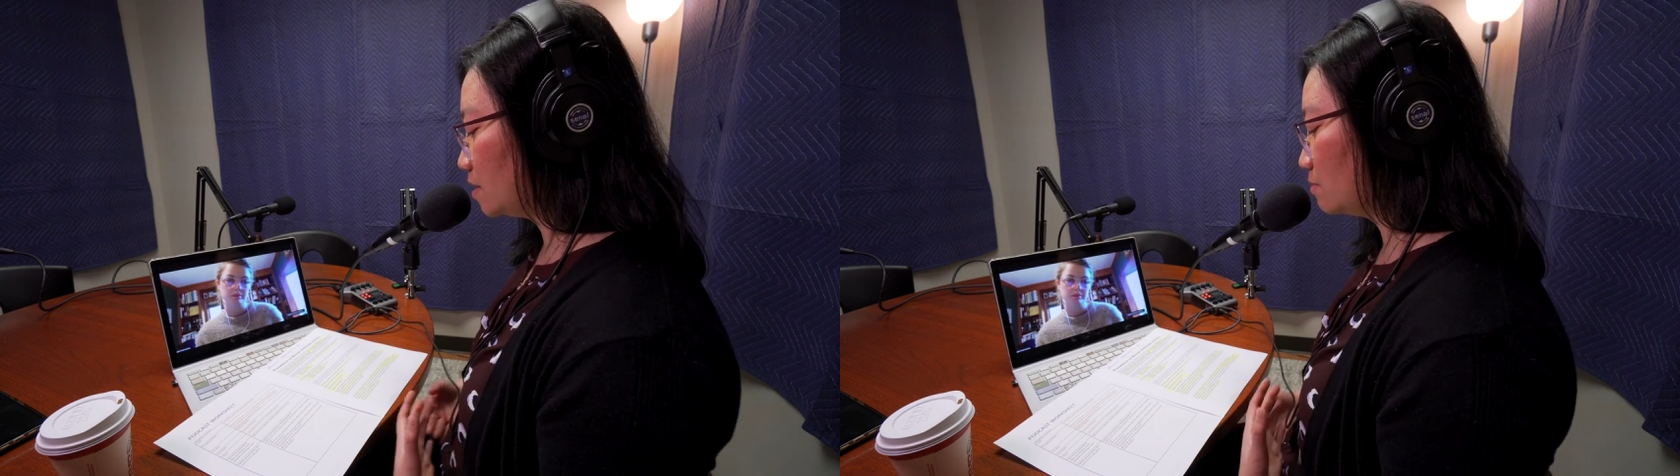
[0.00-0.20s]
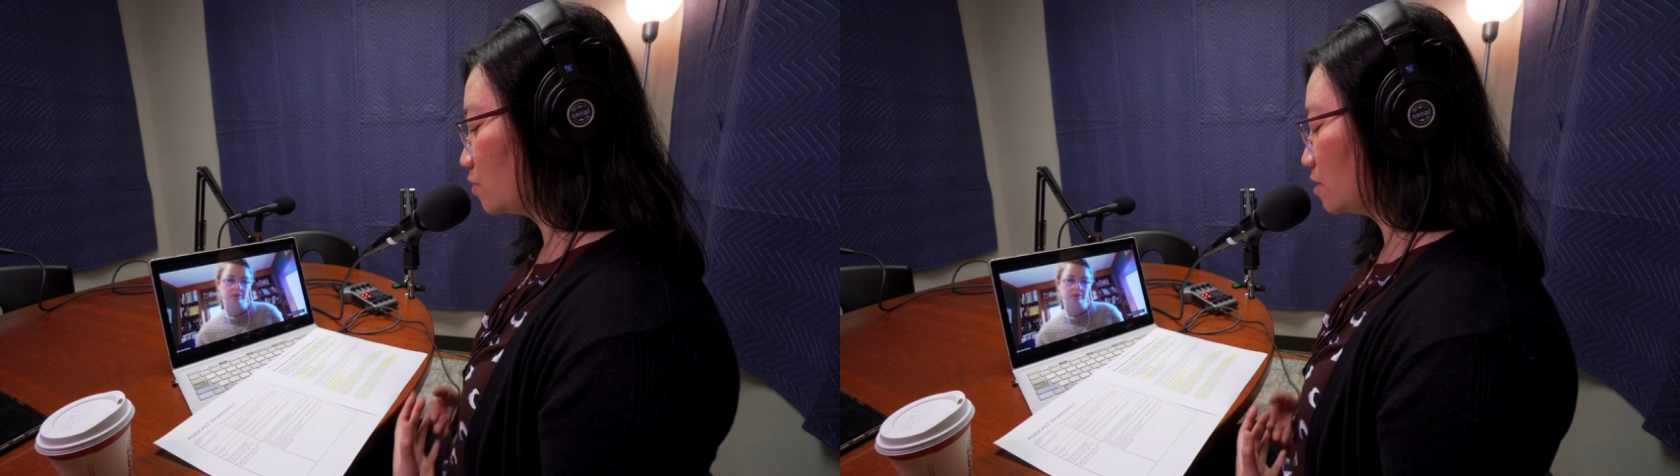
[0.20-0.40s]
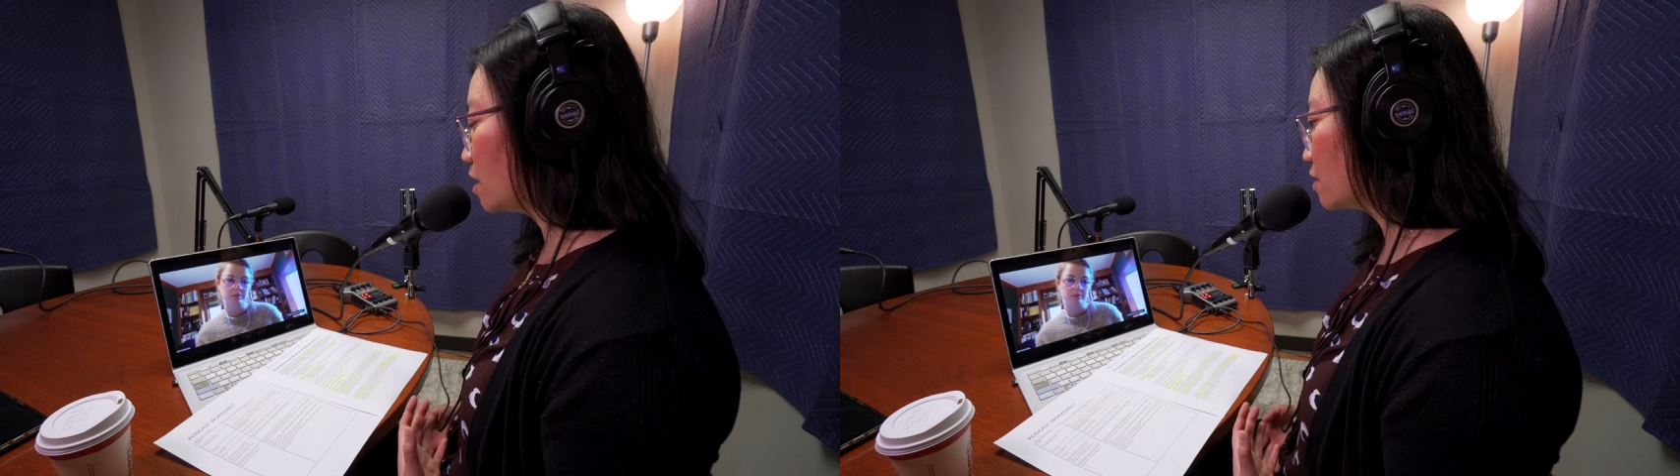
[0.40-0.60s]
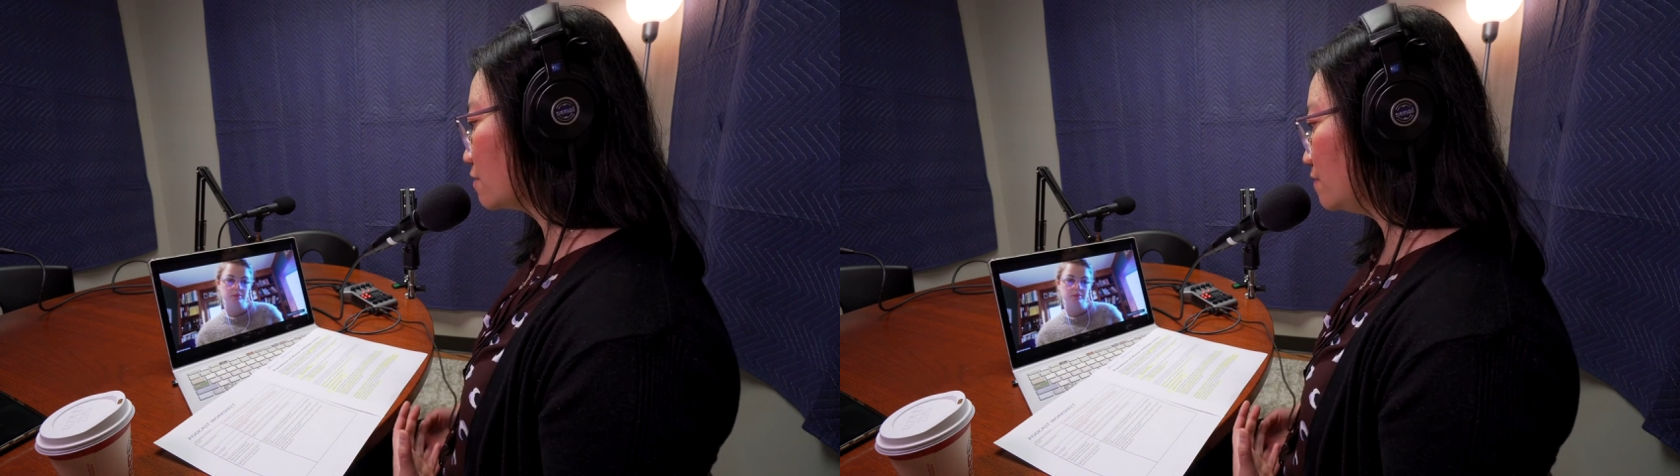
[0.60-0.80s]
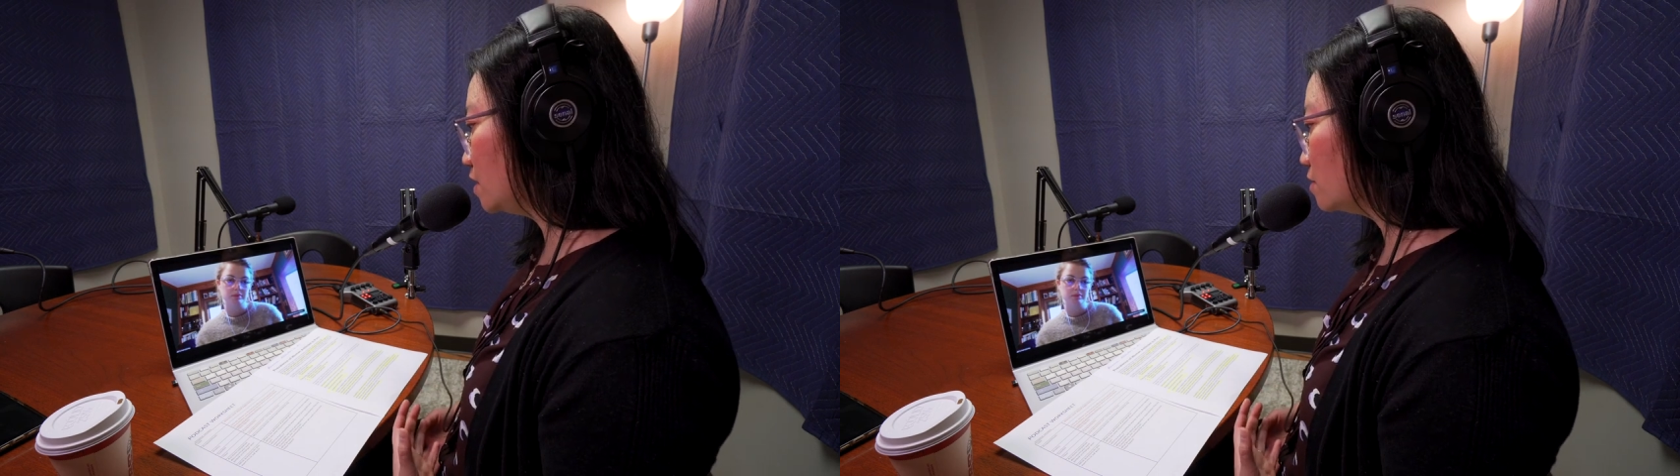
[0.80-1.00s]
and
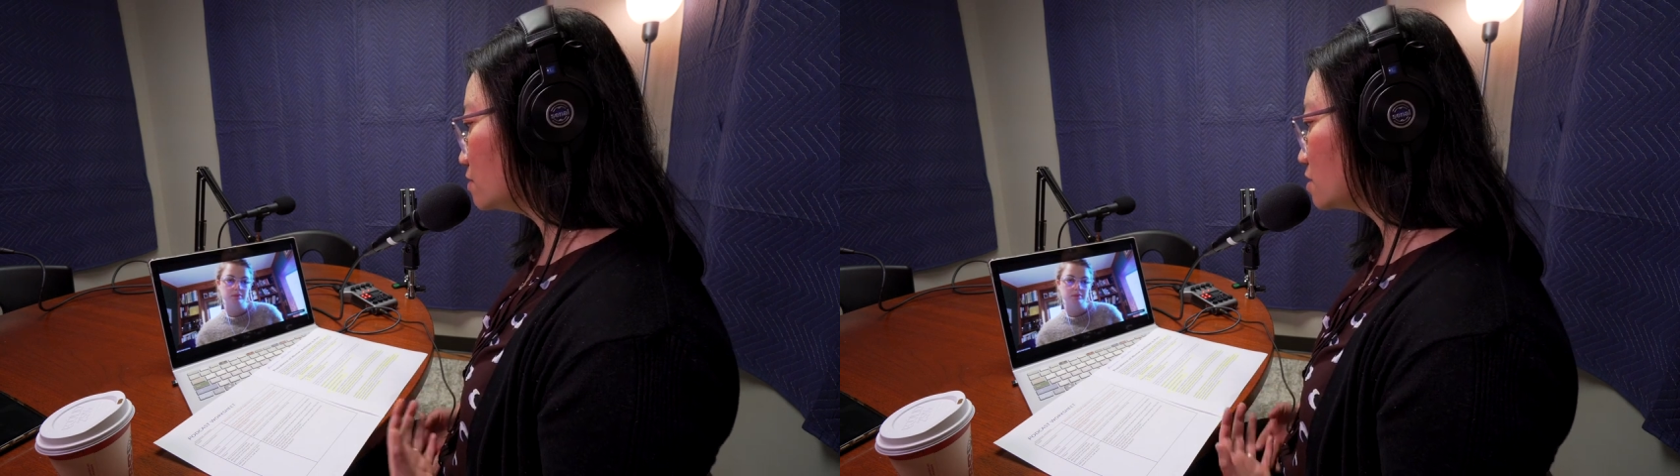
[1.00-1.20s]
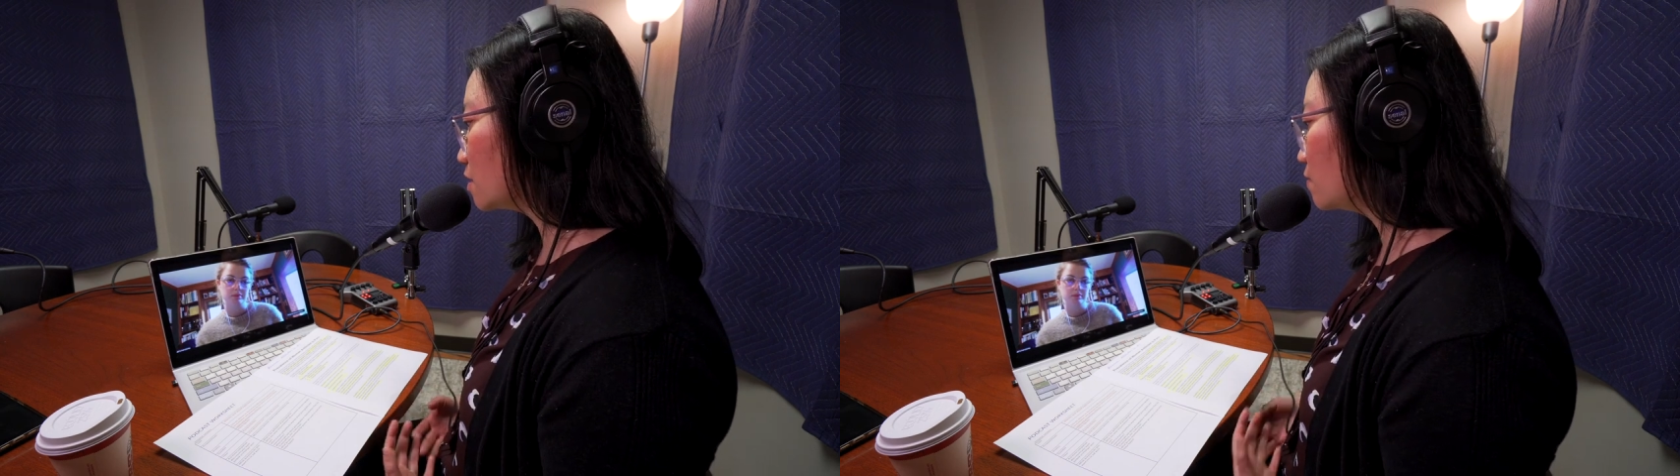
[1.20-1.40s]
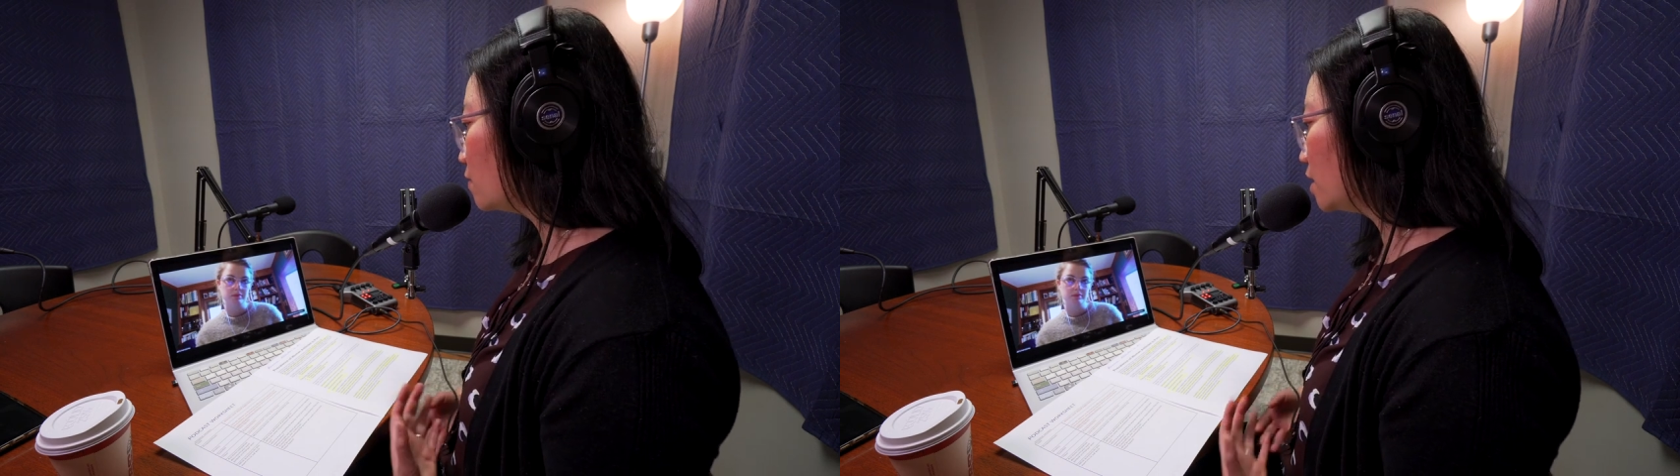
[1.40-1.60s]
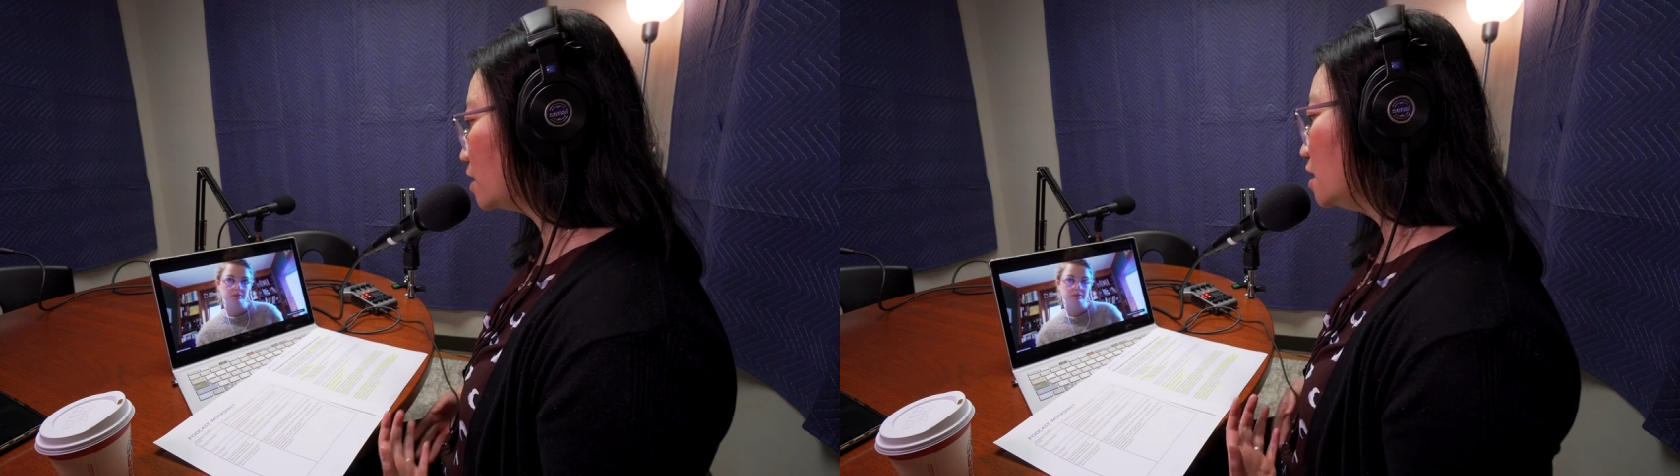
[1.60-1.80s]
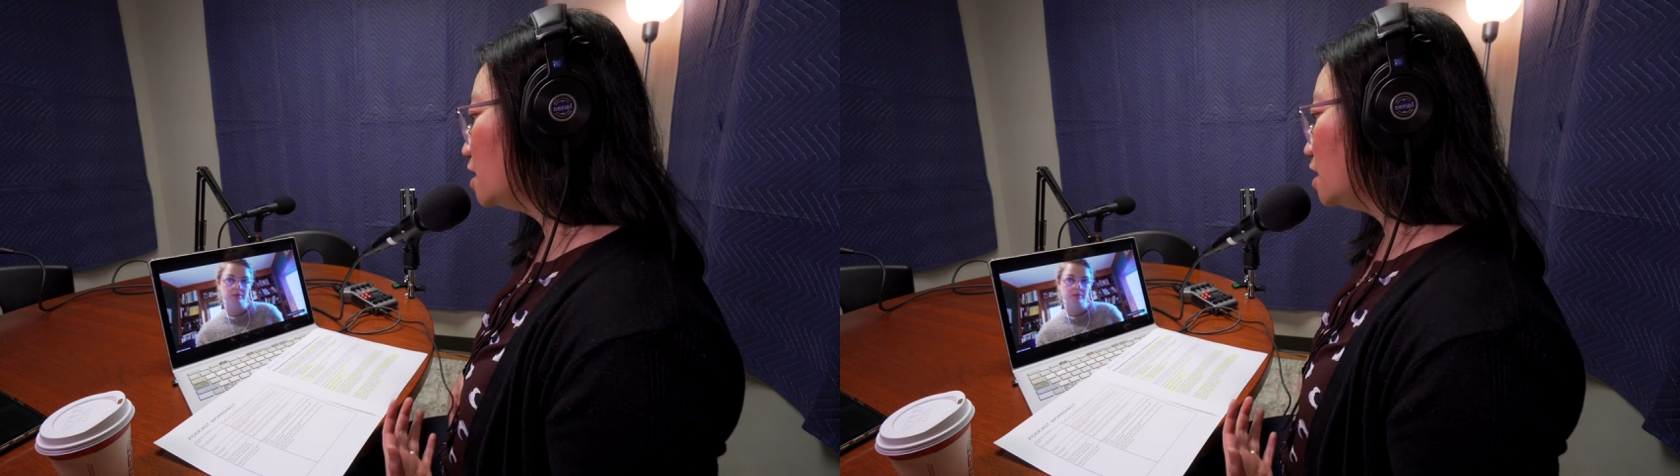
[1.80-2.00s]
pornography use? Like, what